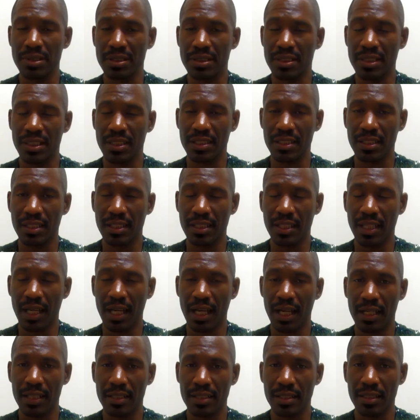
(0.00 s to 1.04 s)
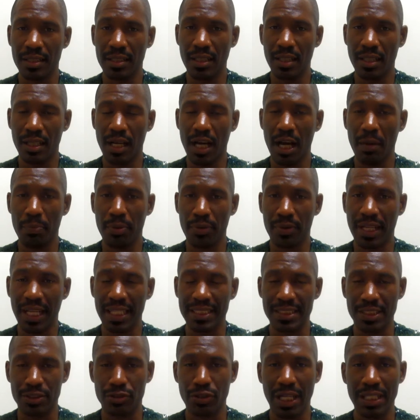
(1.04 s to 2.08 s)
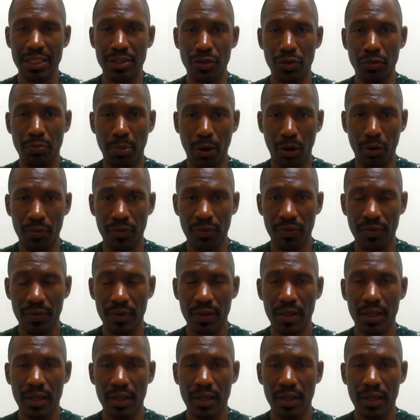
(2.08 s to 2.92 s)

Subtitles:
it's in uppercase. I try to do both.